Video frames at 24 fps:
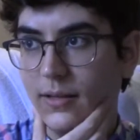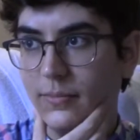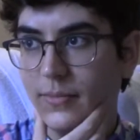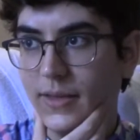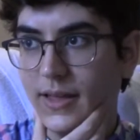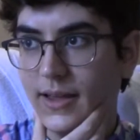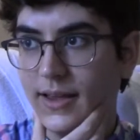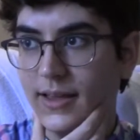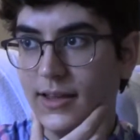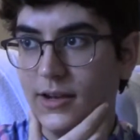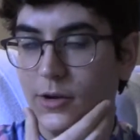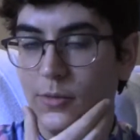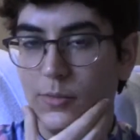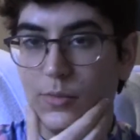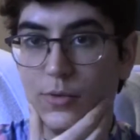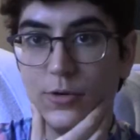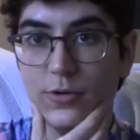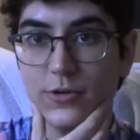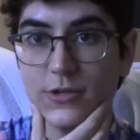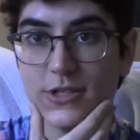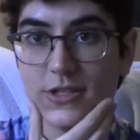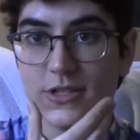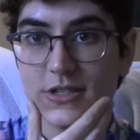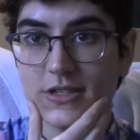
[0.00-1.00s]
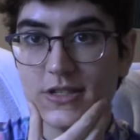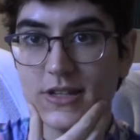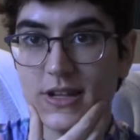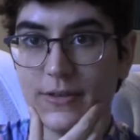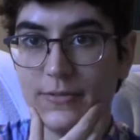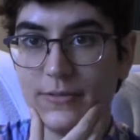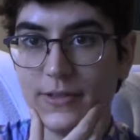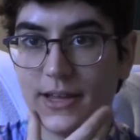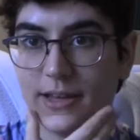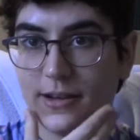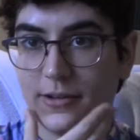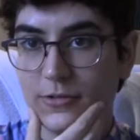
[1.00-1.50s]
like in your pores and
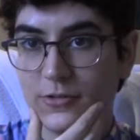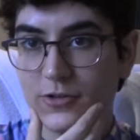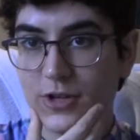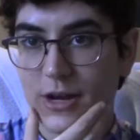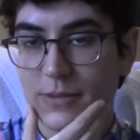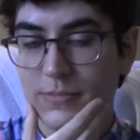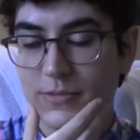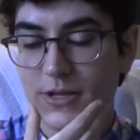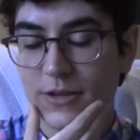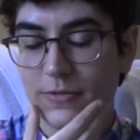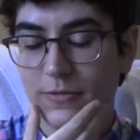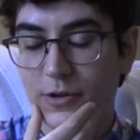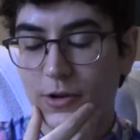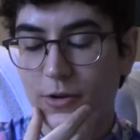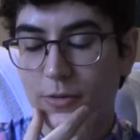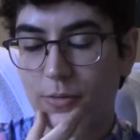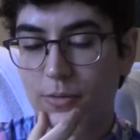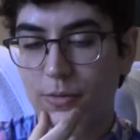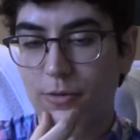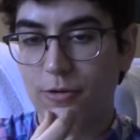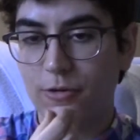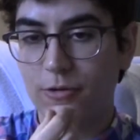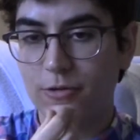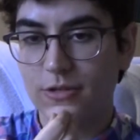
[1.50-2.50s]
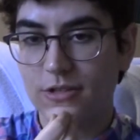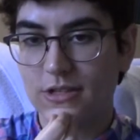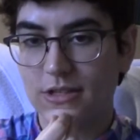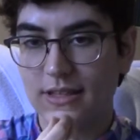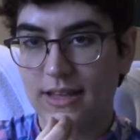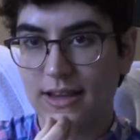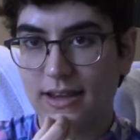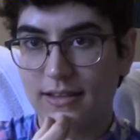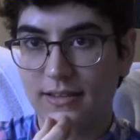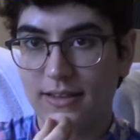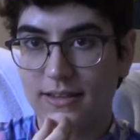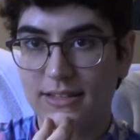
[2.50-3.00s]
stuff, like it'll trap stuff in your pores and
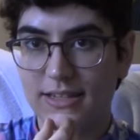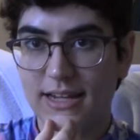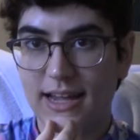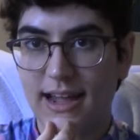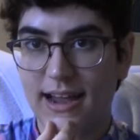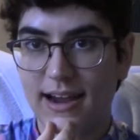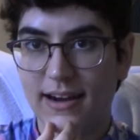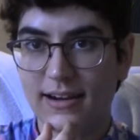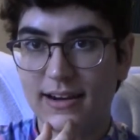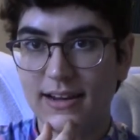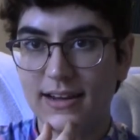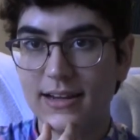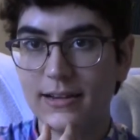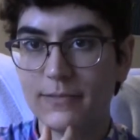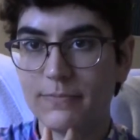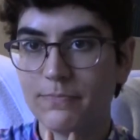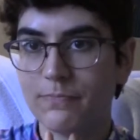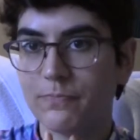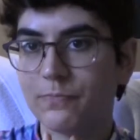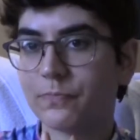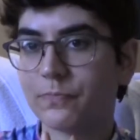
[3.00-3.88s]
that can lead to acne.